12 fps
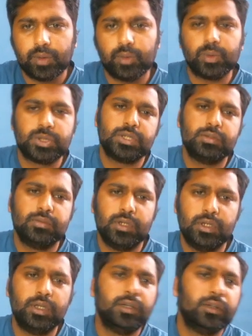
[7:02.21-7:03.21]
question.
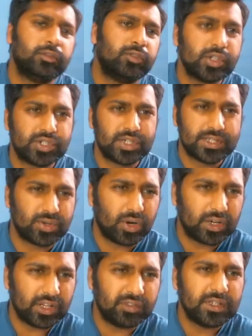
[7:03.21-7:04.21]
Function is
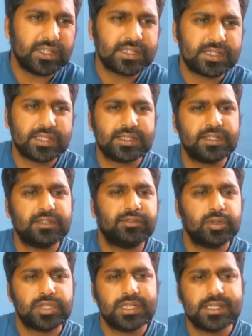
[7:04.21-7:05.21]
not given. It's just that the
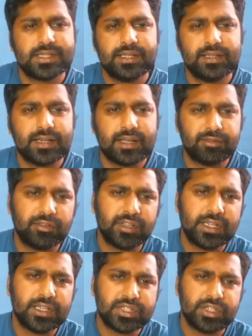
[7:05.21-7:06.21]
function is saying that f of
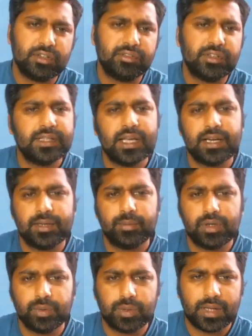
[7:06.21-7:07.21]
a and g of a, they are
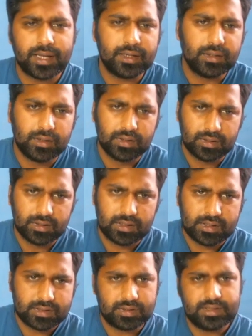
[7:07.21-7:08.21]
equal to k.
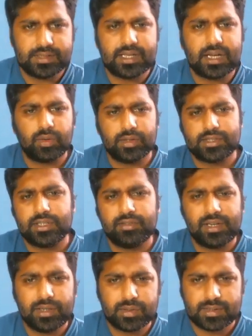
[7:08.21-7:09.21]
So these are constant
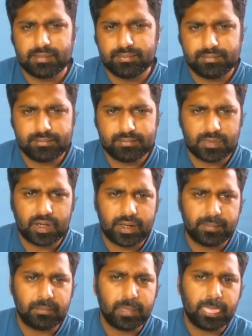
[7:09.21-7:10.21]
values sum. Okay.
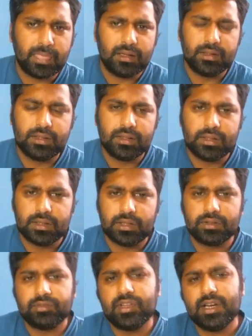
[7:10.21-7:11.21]

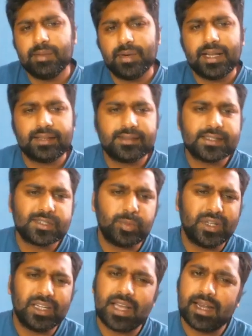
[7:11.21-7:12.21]
Now if the limit exists,
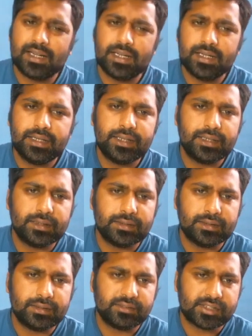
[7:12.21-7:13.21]
we can directly
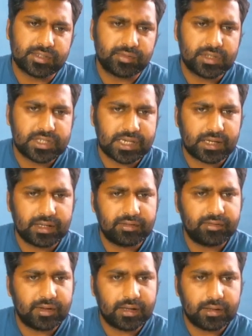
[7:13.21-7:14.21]
first of all check
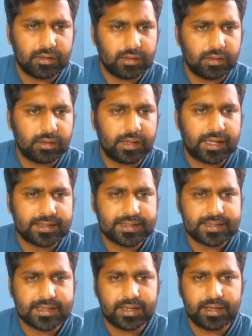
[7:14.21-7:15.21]
if x
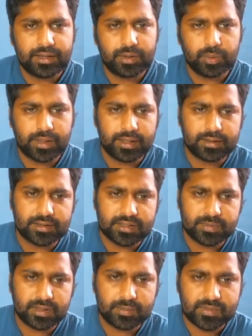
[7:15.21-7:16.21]
is tending to a, this
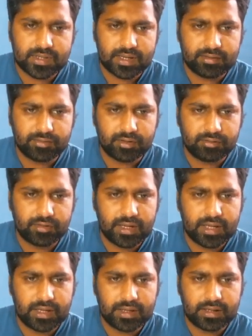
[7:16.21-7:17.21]
becomes f of
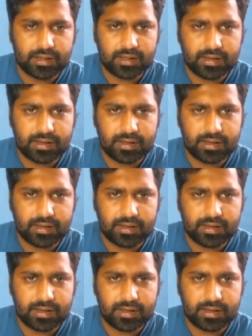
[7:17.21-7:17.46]
a